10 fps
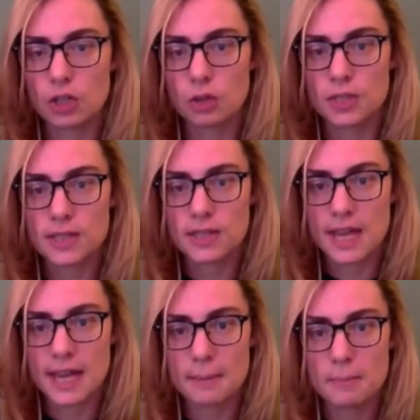those
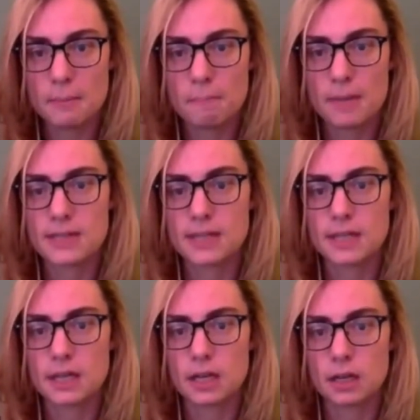same
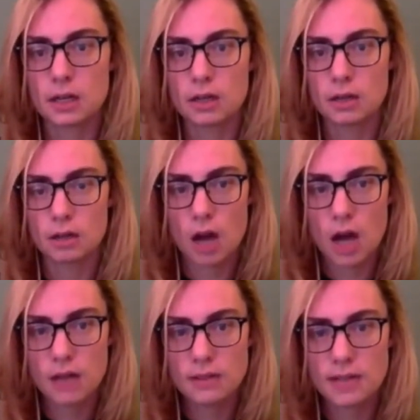basic
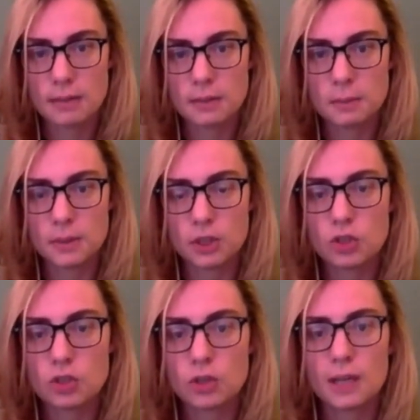concepts, but they're
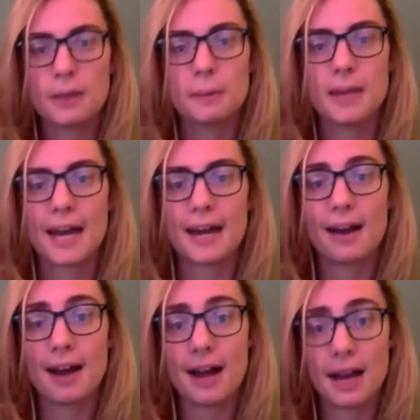just doing it maybe at a
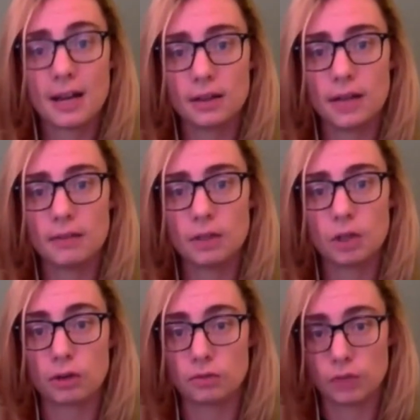higher level,
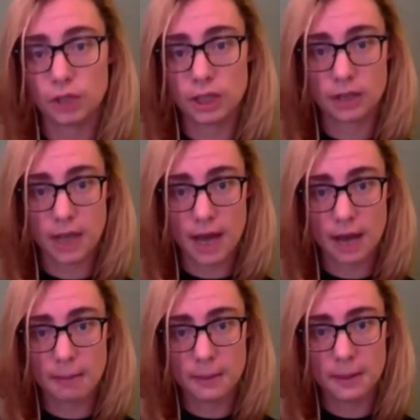going vertically
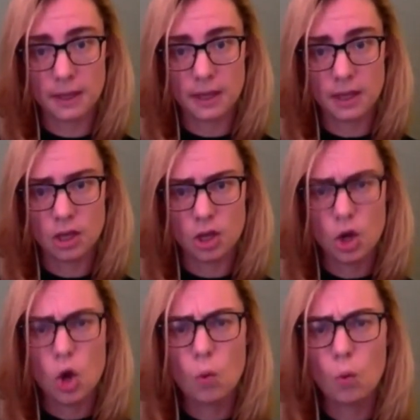up.
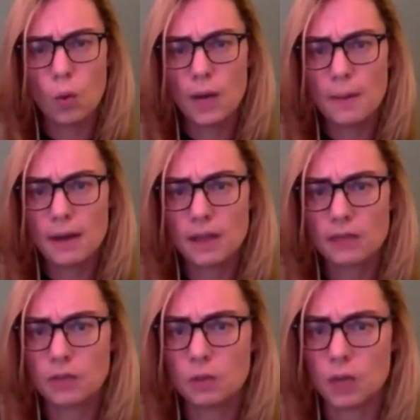What about
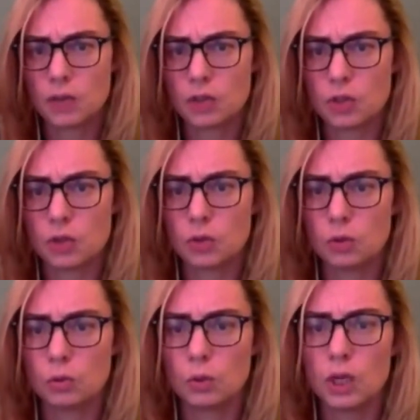if you want
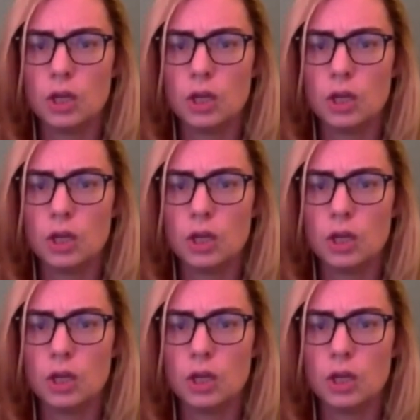to